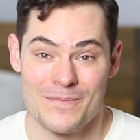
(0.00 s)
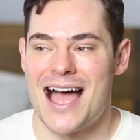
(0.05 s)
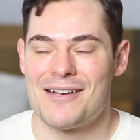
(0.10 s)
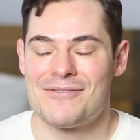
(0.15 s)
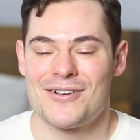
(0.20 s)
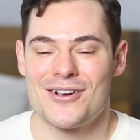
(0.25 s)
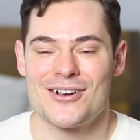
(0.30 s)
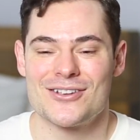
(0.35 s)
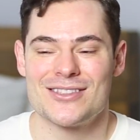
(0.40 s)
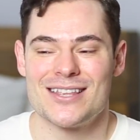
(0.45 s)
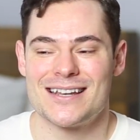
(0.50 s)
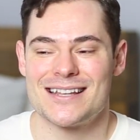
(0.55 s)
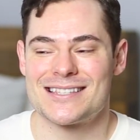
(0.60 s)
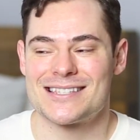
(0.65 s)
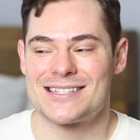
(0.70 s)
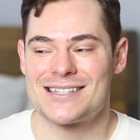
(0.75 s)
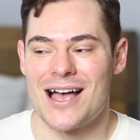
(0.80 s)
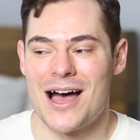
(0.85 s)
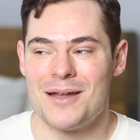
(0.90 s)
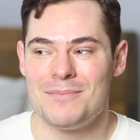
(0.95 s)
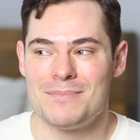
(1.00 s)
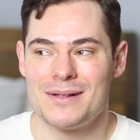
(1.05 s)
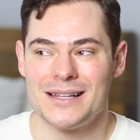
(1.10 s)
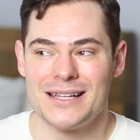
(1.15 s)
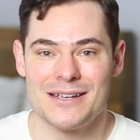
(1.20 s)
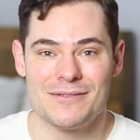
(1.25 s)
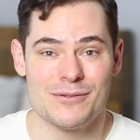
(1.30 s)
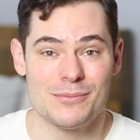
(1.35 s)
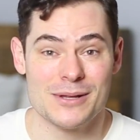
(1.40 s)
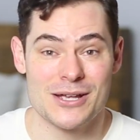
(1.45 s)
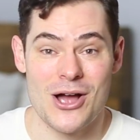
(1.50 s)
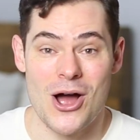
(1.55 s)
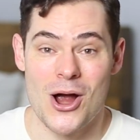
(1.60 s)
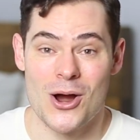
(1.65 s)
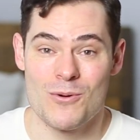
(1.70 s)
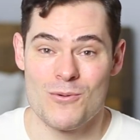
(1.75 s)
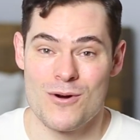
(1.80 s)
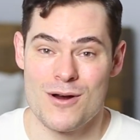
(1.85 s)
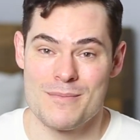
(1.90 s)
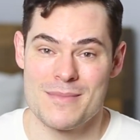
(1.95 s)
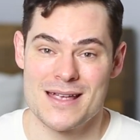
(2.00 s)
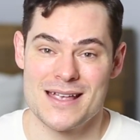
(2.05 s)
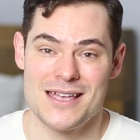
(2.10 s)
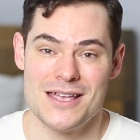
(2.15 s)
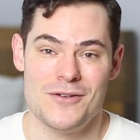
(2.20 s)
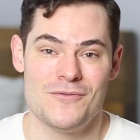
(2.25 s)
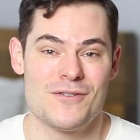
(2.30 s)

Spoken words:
I've heard that it's unbelievably heartwarming.